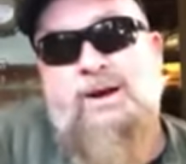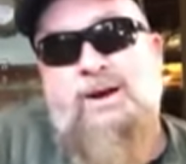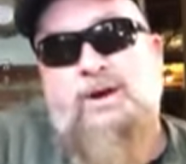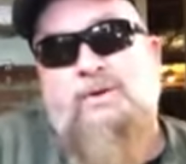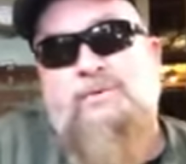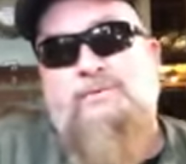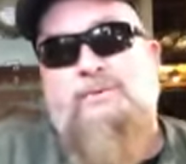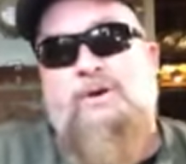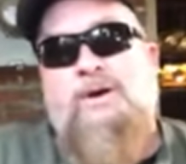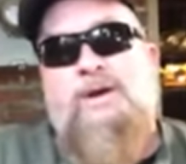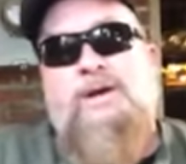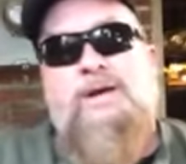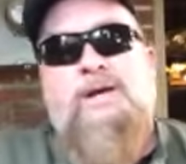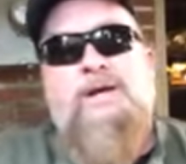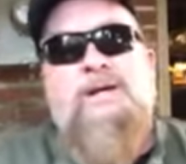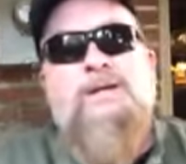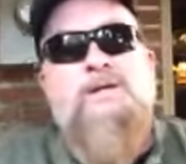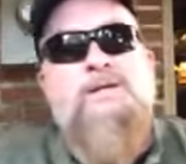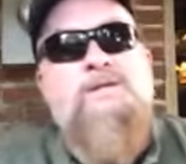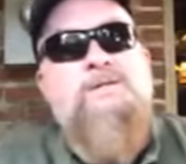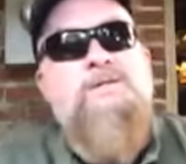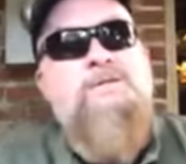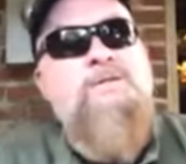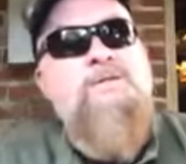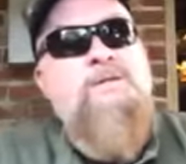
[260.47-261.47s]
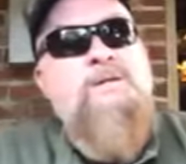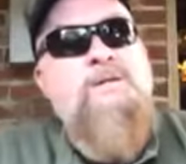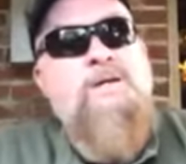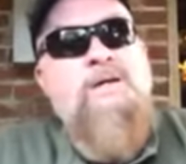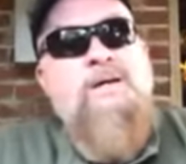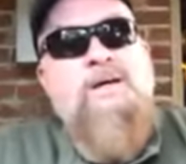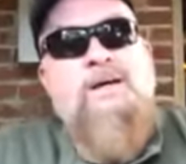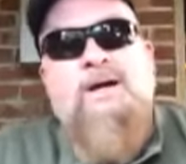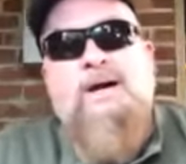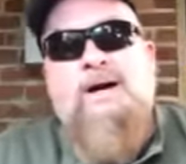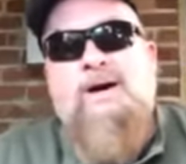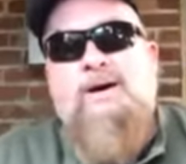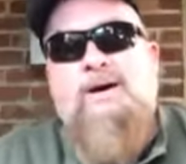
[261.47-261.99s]
And over here,
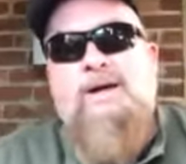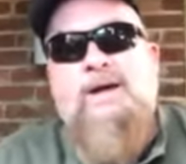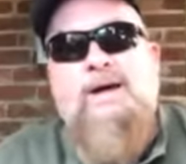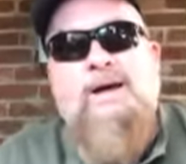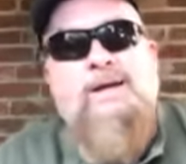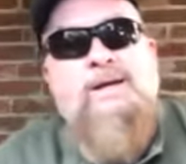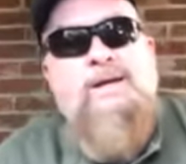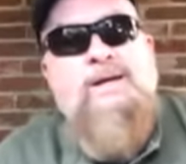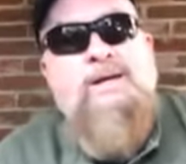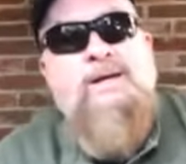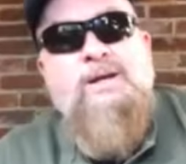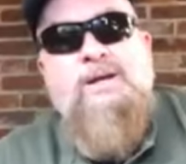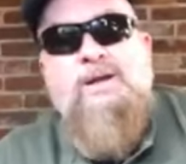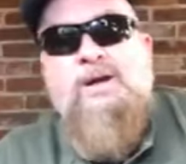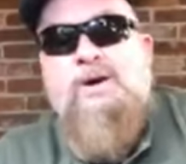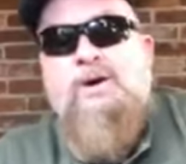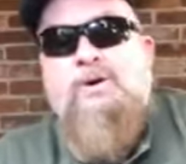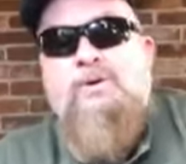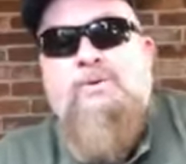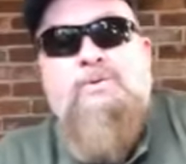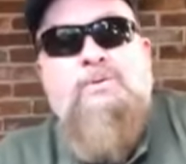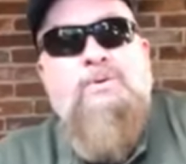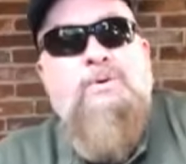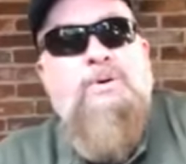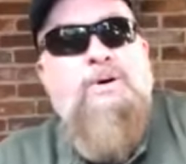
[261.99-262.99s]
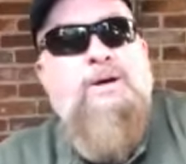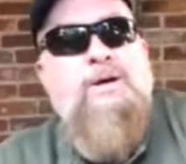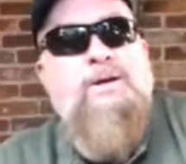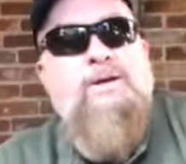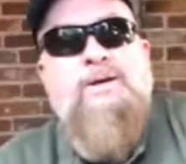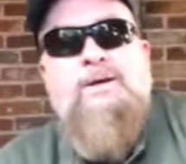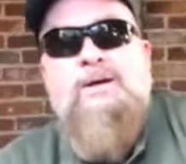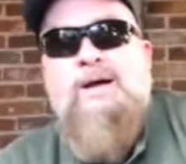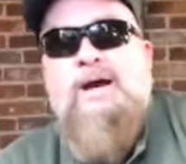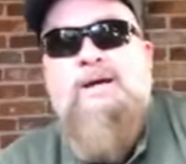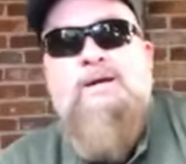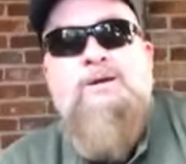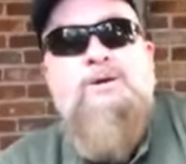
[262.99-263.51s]
you know,
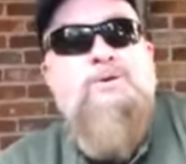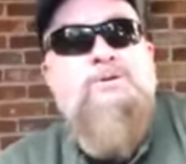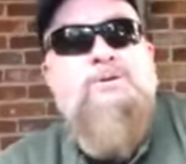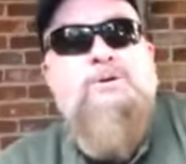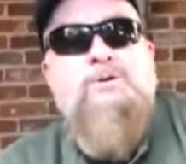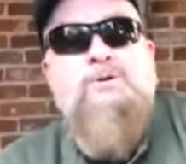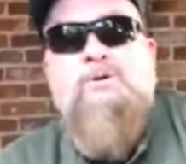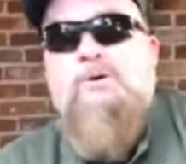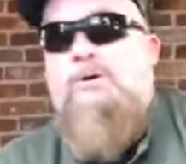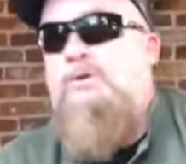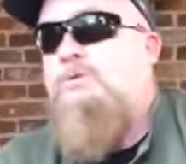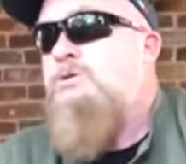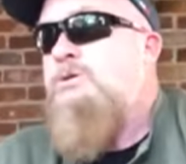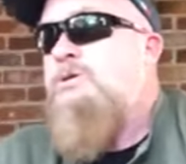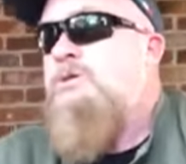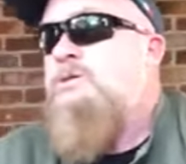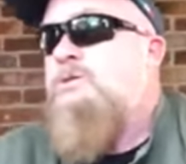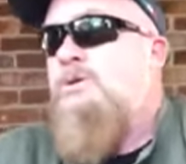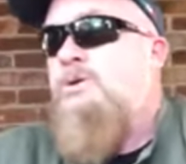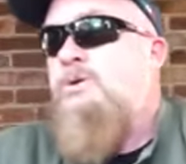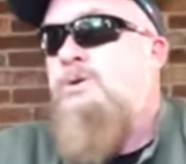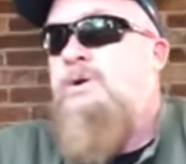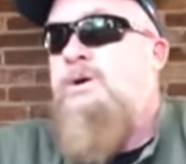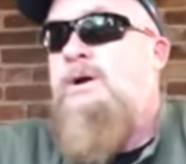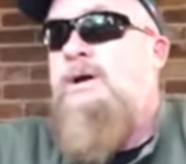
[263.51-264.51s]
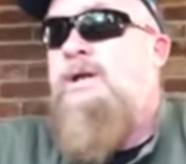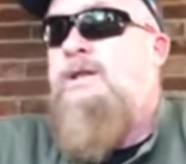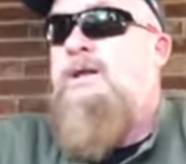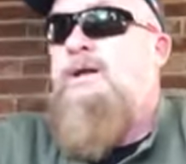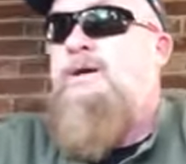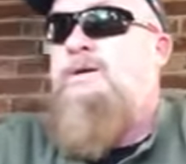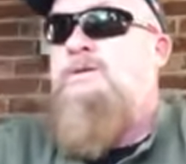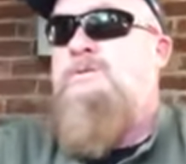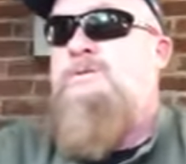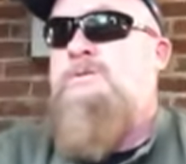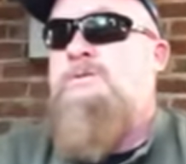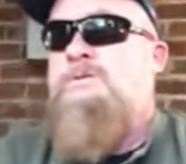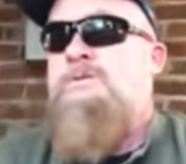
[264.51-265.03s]
I can go to a grocery store and
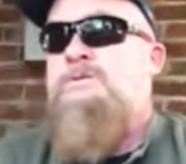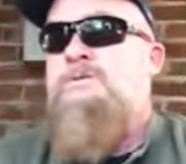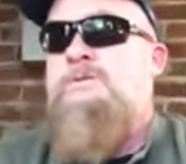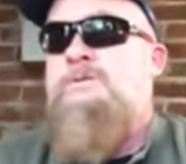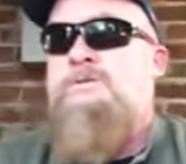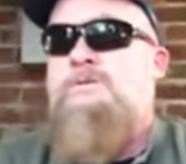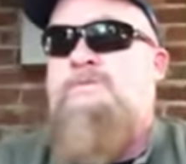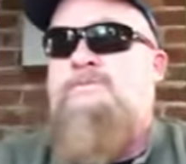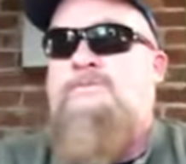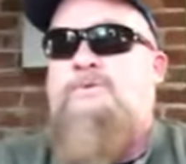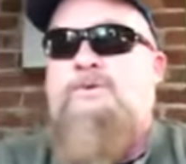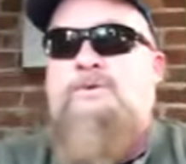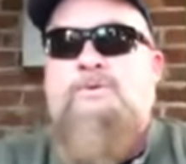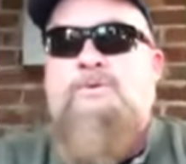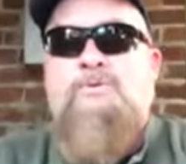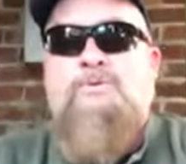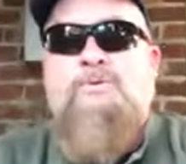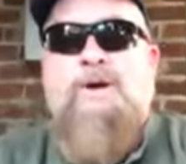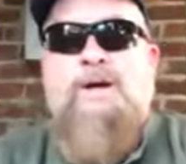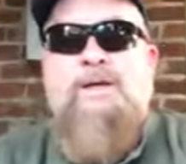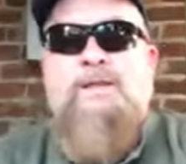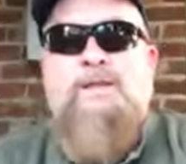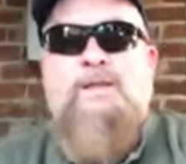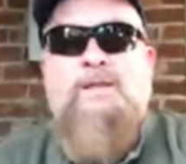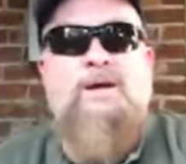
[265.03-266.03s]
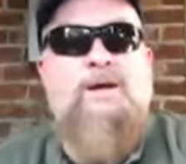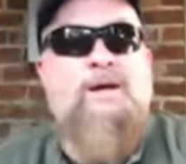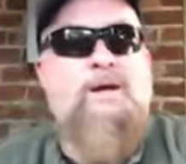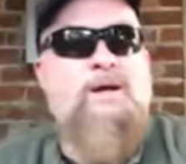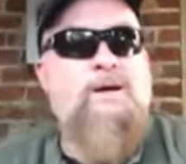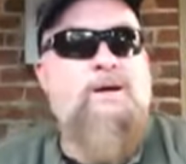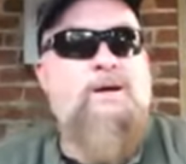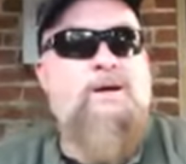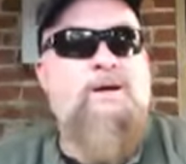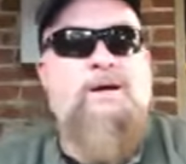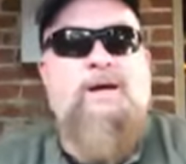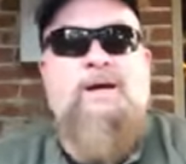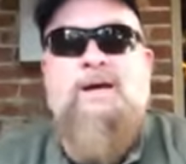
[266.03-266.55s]
there's food right
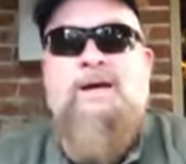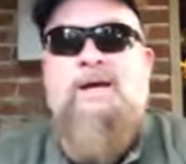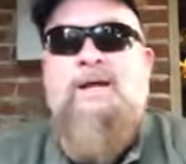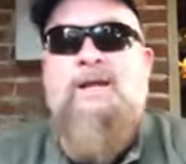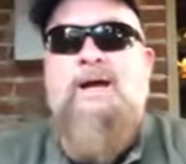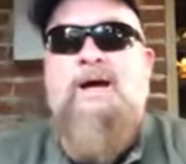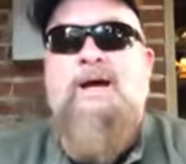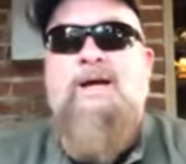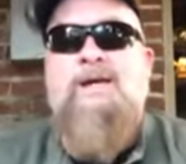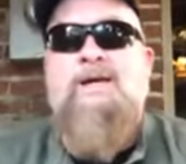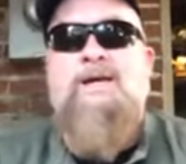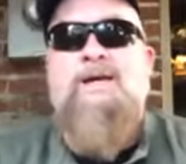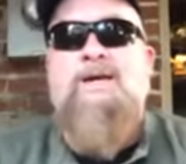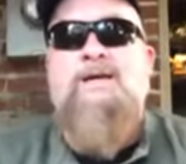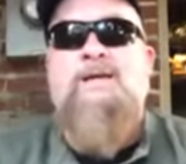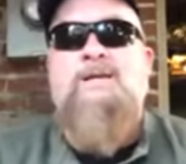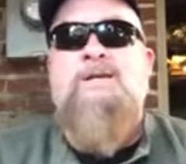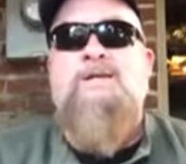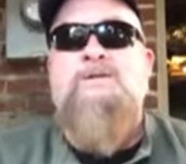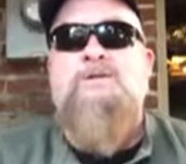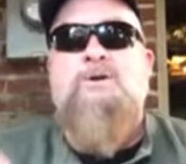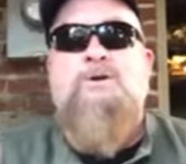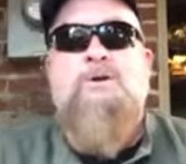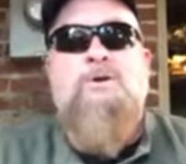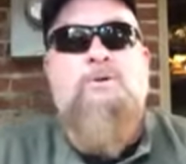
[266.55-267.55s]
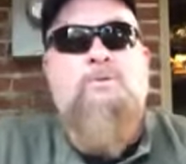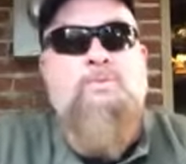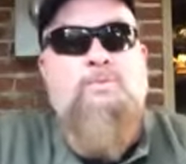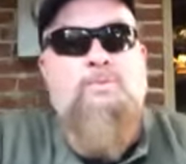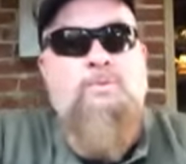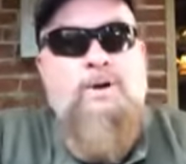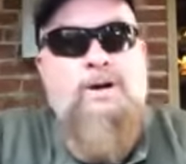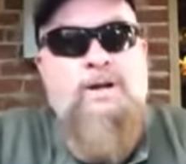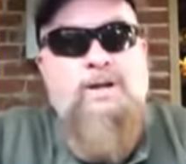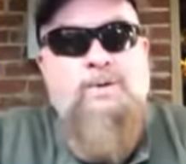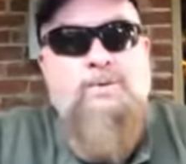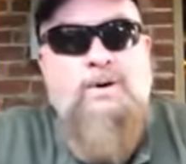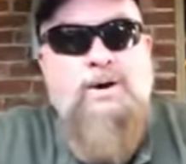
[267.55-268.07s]
there, and I can turn on
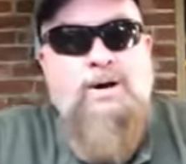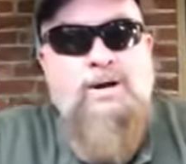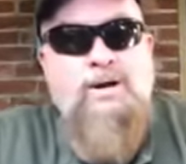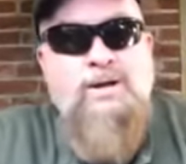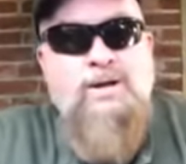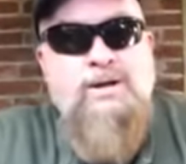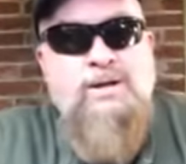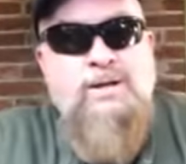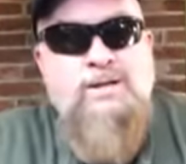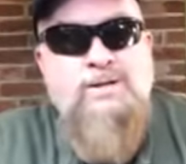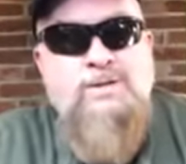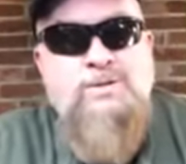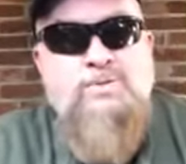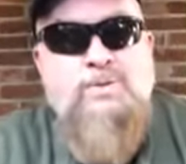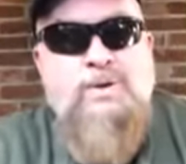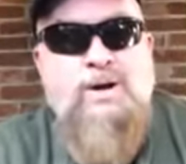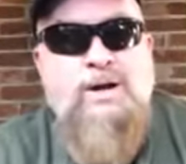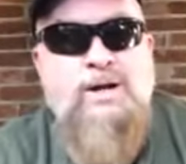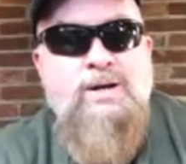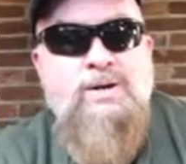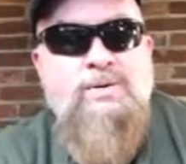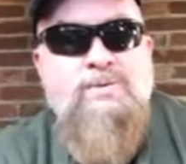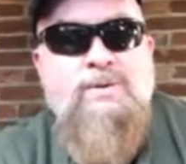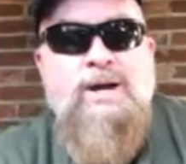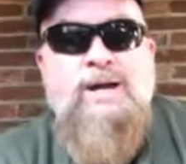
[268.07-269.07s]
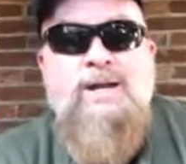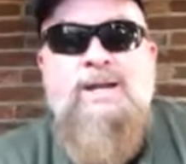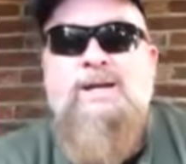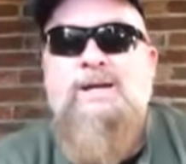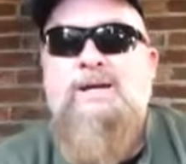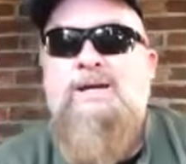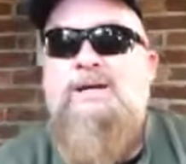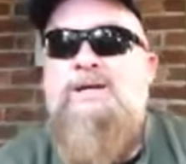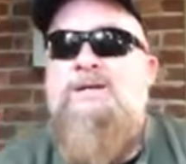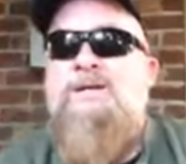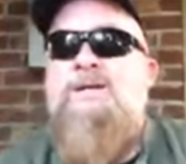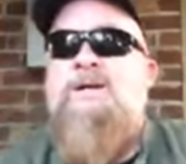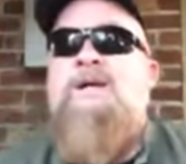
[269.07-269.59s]
running water and there's water right
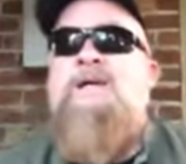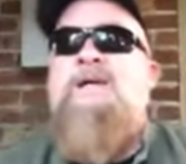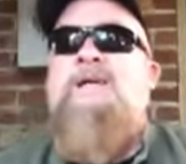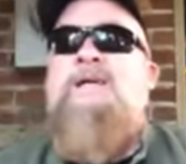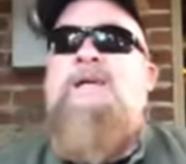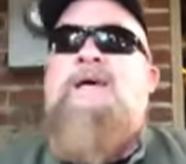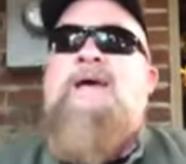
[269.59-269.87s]
here.